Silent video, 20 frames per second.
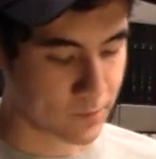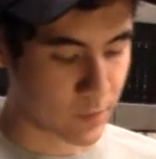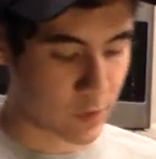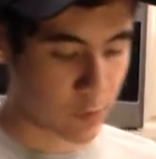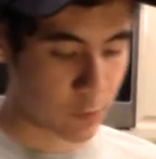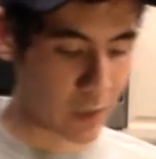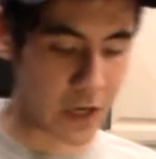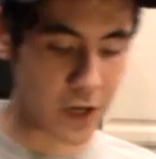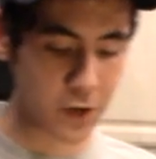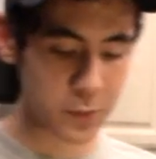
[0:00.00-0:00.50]

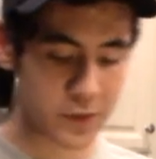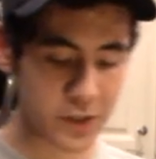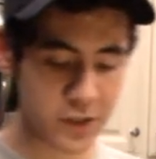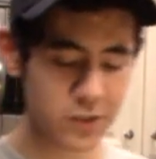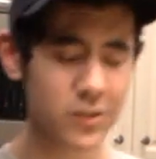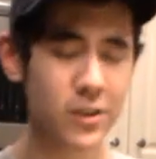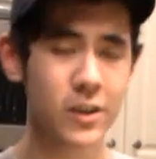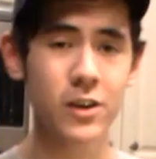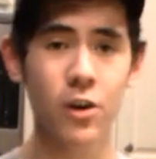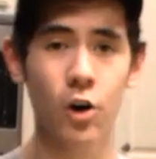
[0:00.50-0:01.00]
why are we
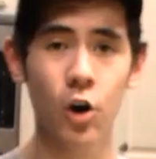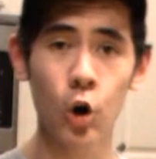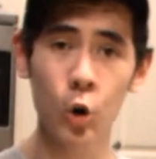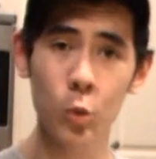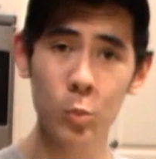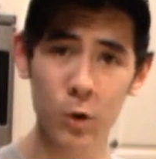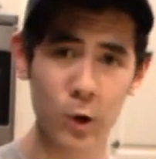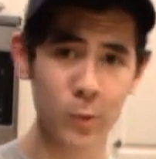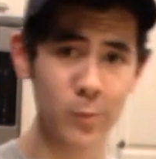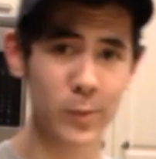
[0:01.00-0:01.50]
using
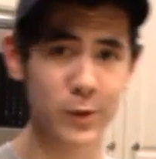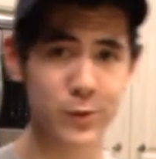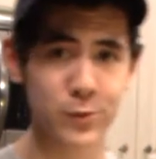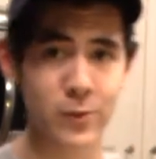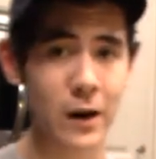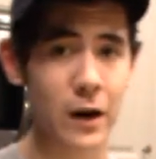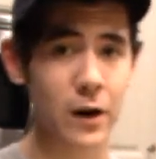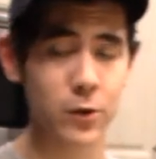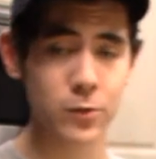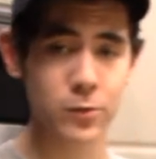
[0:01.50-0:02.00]
all-purpose
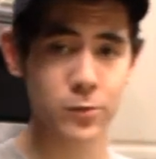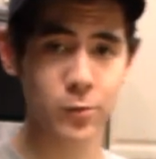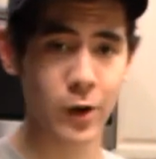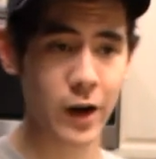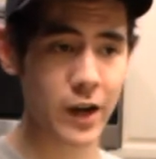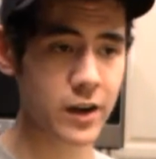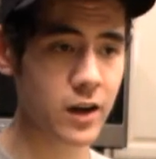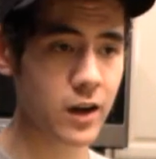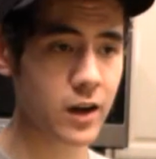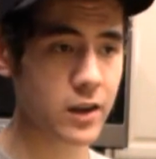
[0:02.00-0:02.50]
flour? Why
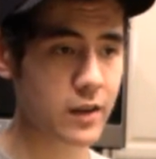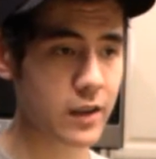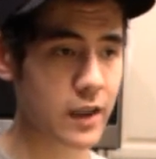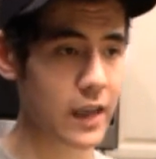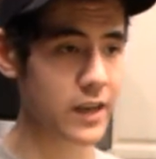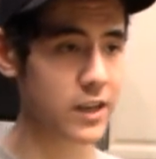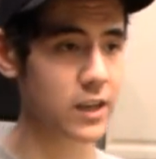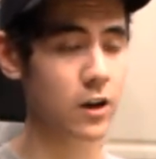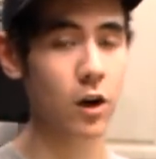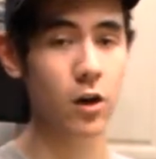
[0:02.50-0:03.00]
not
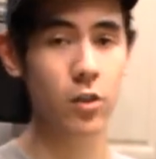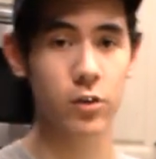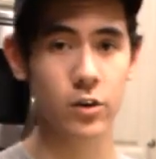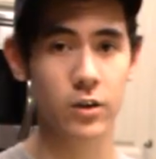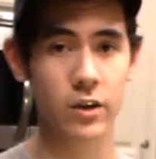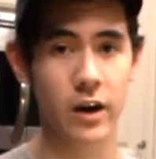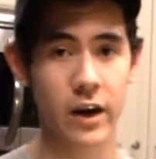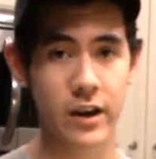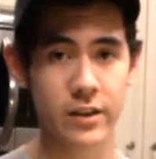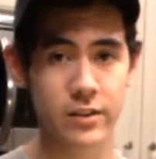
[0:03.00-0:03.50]
any other
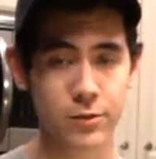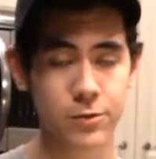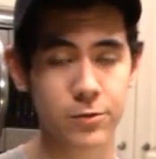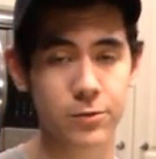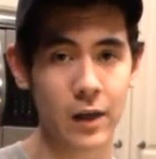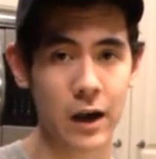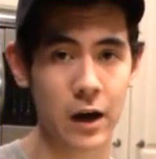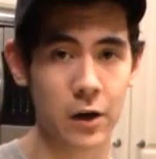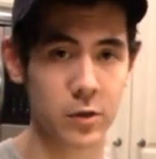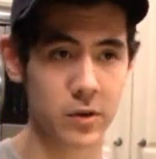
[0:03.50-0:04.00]
kind of
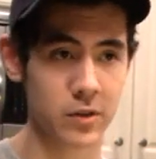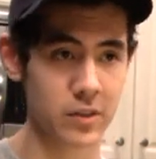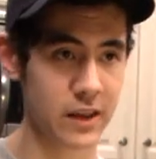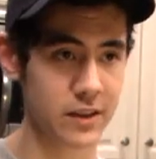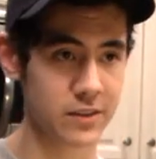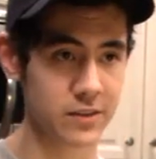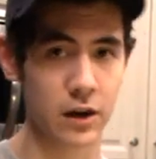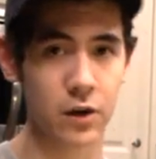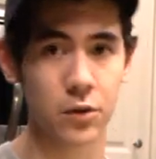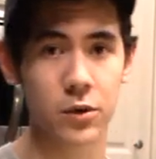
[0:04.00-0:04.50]
flour
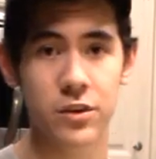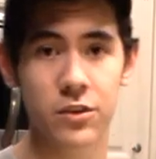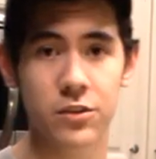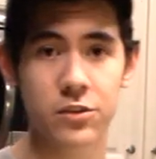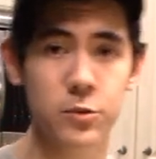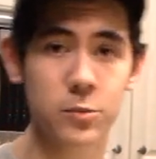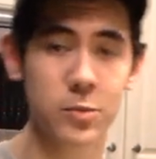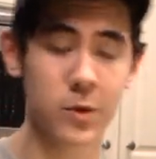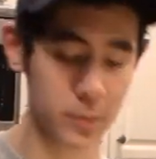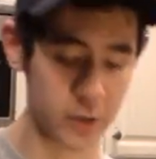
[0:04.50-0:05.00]
that's out in the
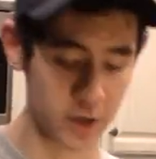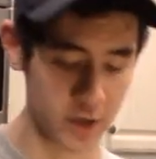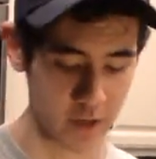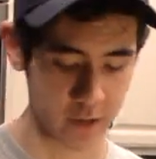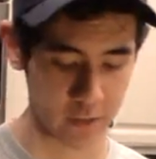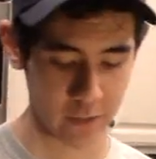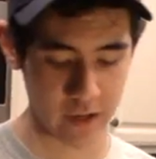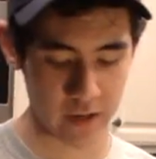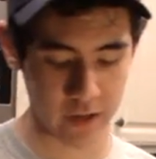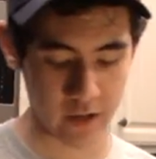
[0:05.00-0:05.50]
supermarket
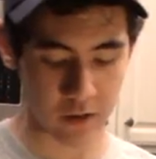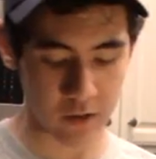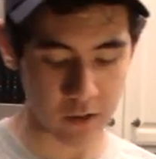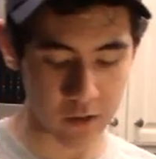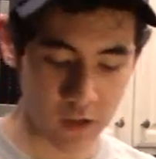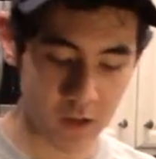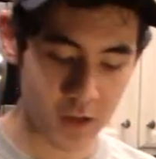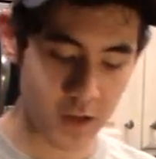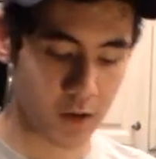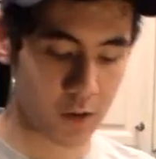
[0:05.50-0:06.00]
right now?
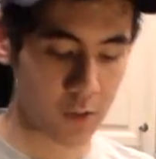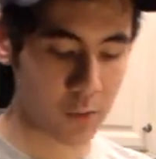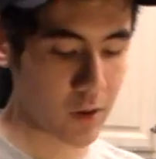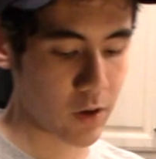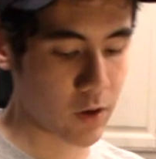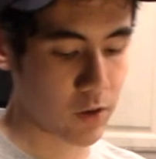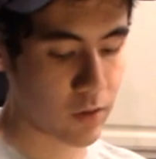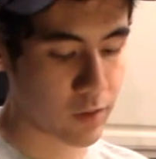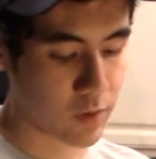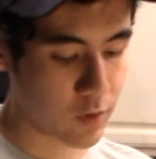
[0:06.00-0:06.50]

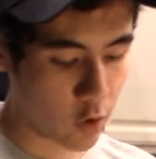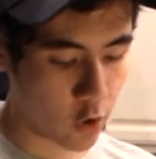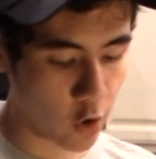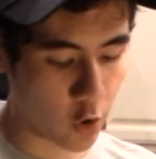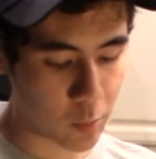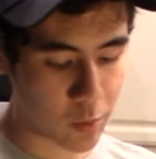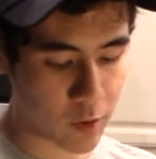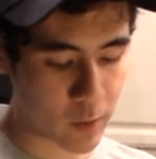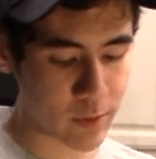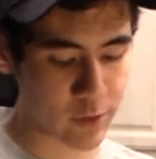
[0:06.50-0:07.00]
Well,
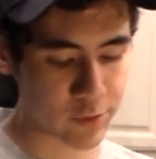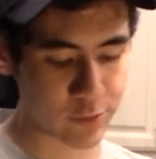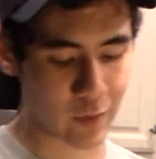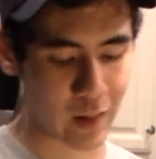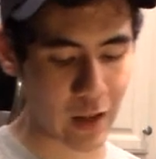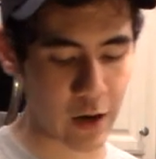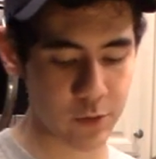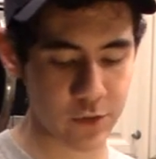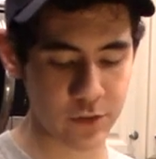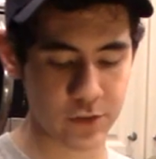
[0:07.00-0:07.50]
all-purpose
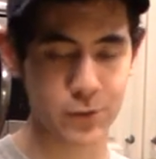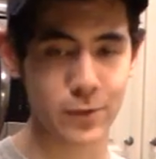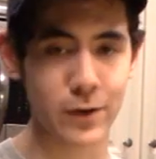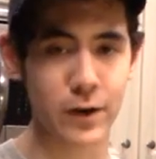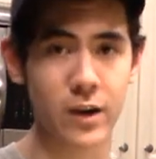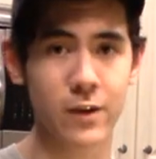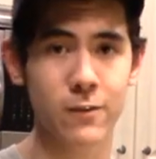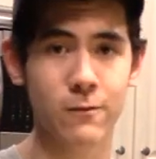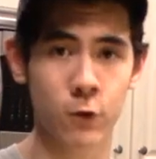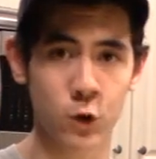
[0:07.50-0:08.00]
flour is a
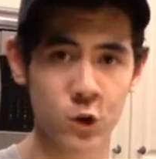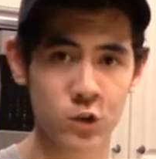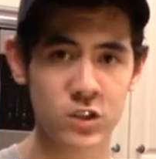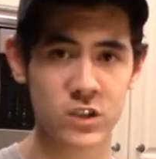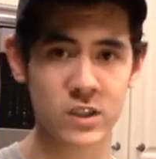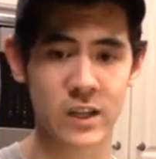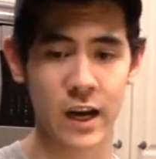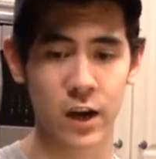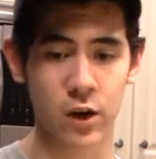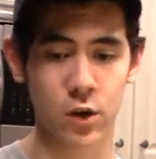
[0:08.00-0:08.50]
very
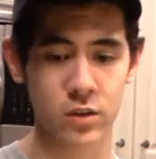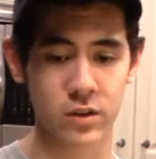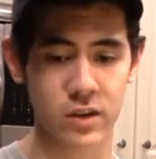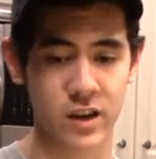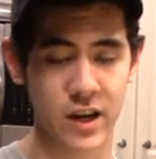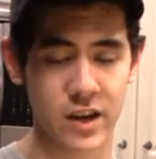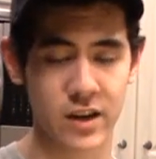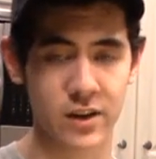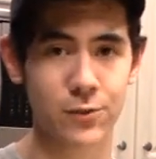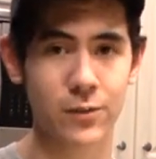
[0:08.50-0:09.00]
versatile
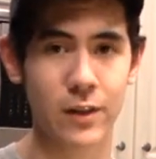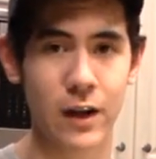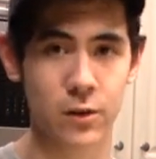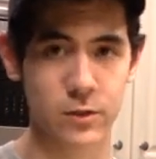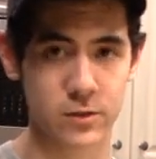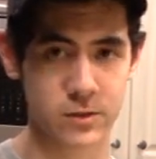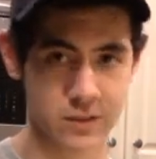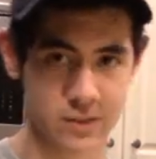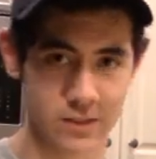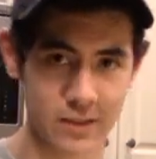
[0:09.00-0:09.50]
kind of flour,
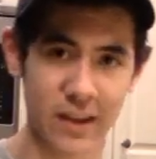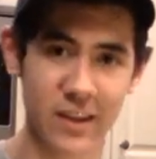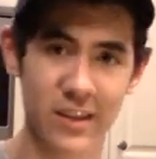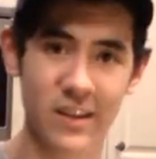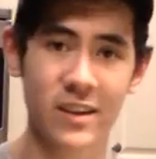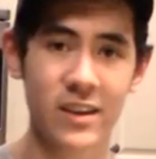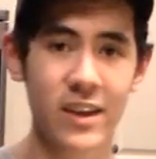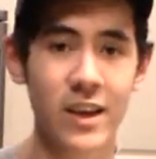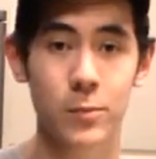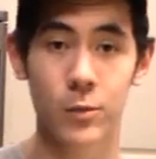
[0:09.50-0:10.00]
just said in
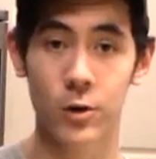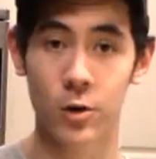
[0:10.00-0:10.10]
the name,